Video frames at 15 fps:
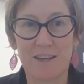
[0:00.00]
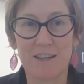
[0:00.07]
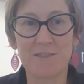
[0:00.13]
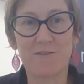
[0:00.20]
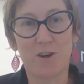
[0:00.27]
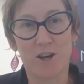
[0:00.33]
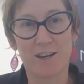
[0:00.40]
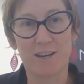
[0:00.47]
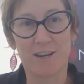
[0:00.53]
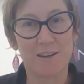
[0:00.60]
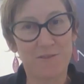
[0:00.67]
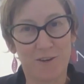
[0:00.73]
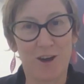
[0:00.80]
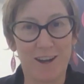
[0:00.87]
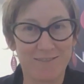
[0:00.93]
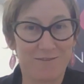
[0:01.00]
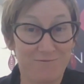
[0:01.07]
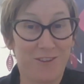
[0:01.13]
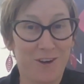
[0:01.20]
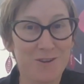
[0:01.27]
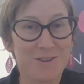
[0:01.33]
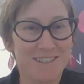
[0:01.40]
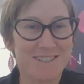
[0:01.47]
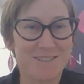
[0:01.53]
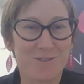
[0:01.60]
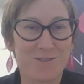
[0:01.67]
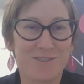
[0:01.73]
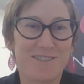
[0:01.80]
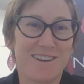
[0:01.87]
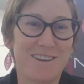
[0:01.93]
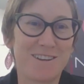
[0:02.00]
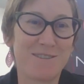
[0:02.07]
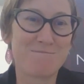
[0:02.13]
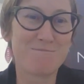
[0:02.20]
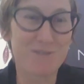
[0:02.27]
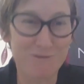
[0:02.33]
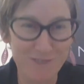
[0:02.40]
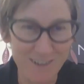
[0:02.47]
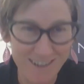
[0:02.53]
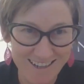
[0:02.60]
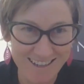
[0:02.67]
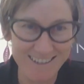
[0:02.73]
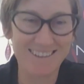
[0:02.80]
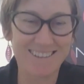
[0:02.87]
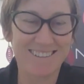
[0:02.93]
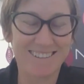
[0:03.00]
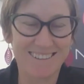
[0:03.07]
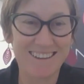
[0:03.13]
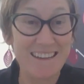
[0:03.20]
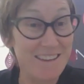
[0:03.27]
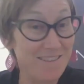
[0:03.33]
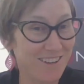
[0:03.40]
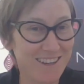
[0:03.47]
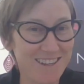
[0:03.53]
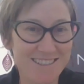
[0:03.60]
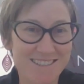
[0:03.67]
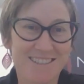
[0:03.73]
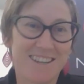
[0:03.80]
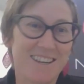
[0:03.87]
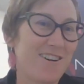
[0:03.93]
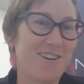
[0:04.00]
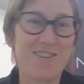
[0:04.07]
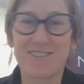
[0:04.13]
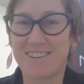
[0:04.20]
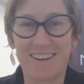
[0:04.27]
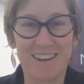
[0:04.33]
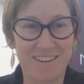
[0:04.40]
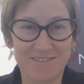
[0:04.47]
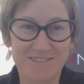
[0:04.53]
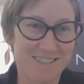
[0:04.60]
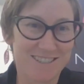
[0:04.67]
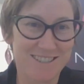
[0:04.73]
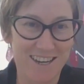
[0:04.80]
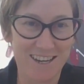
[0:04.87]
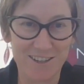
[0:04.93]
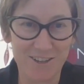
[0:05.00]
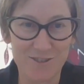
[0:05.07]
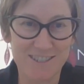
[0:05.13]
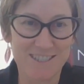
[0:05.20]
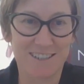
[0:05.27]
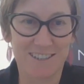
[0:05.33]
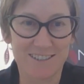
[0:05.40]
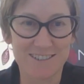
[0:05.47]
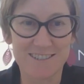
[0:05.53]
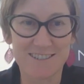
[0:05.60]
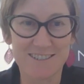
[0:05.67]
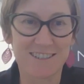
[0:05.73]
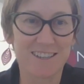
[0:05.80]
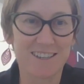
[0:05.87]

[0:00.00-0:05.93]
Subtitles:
if I focused on the marine EVs, I'd love to say New Zealand's